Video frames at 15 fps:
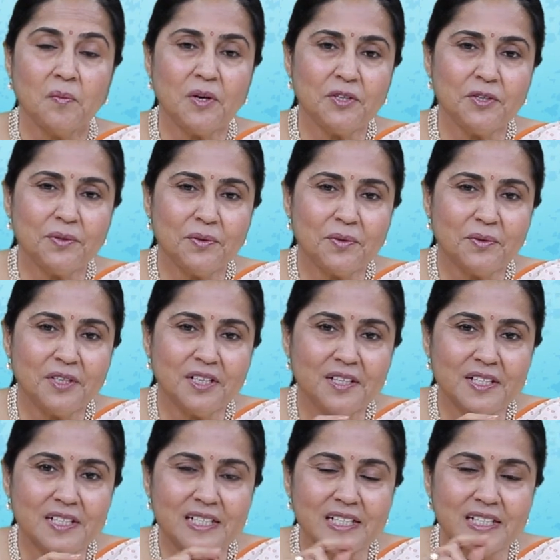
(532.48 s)
But you know, there
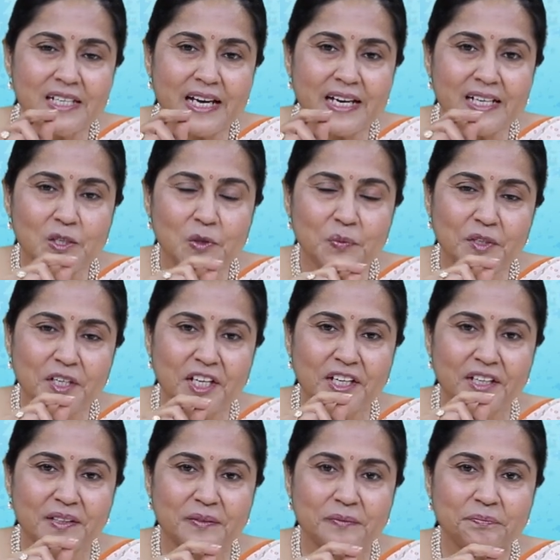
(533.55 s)
is this line over
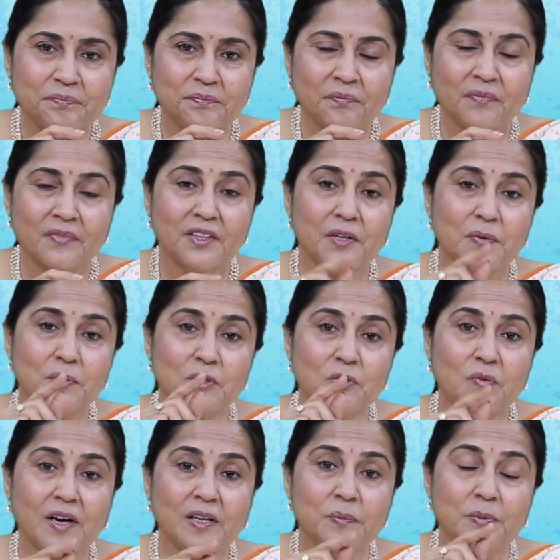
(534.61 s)
here. There
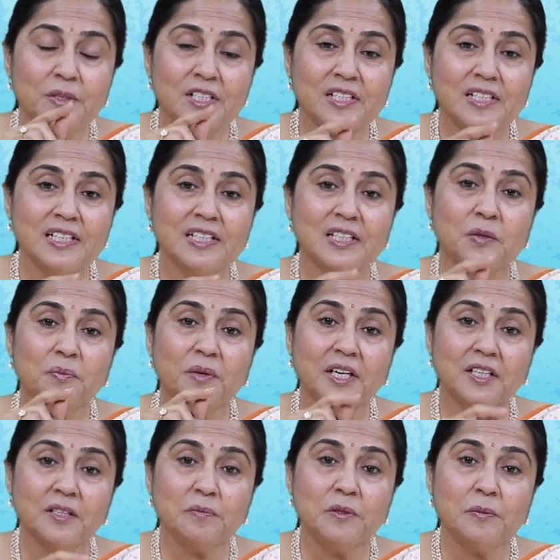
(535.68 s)
was one person in the
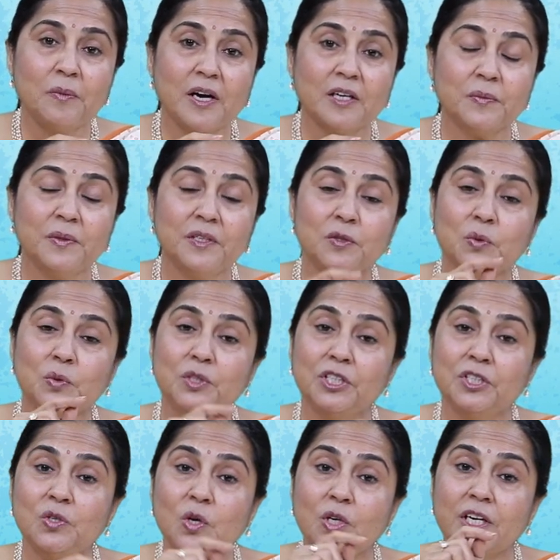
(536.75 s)
makeup department who
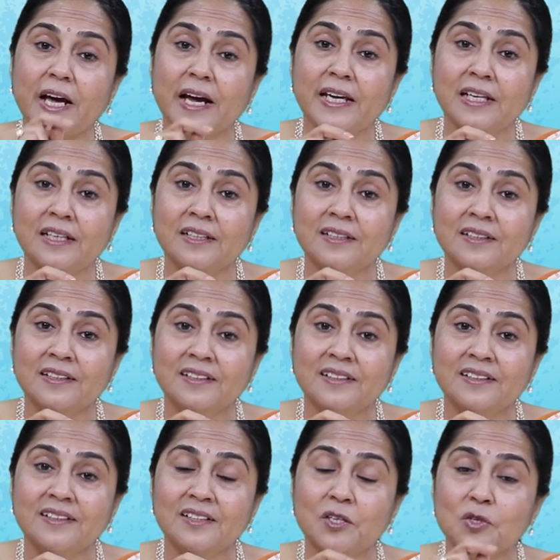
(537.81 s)
did not like
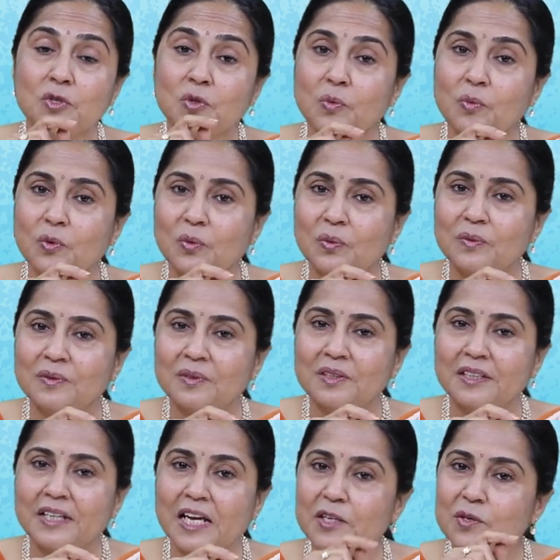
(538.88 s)
Subbu.
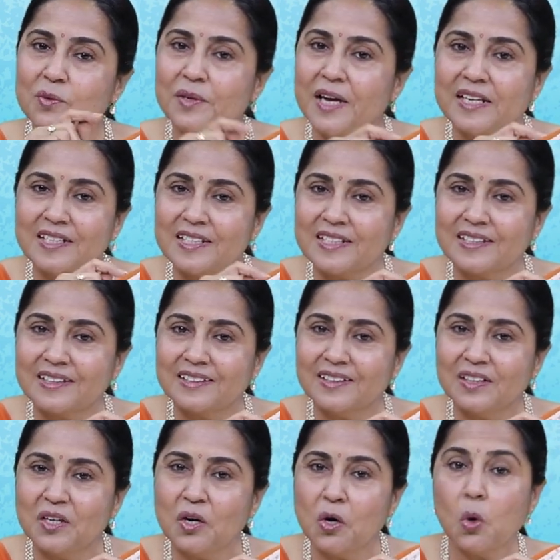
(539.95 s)
Can you guess
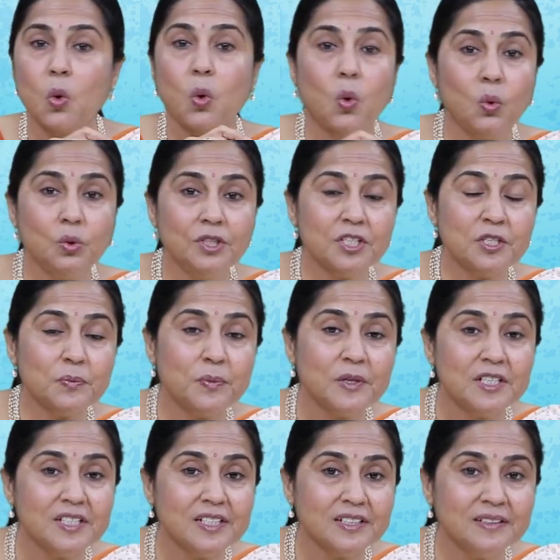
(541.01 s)
who this
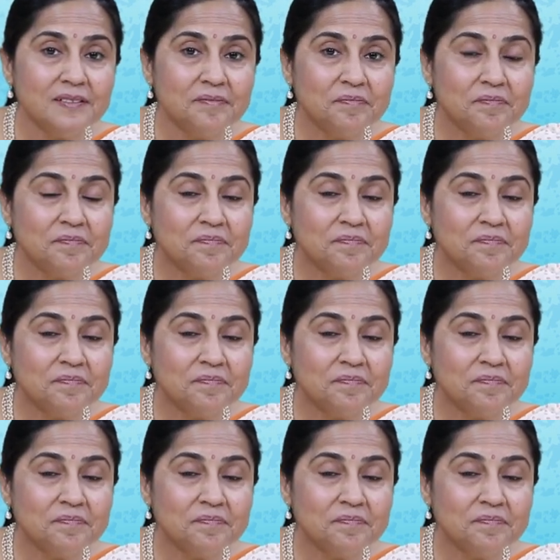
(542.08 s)
person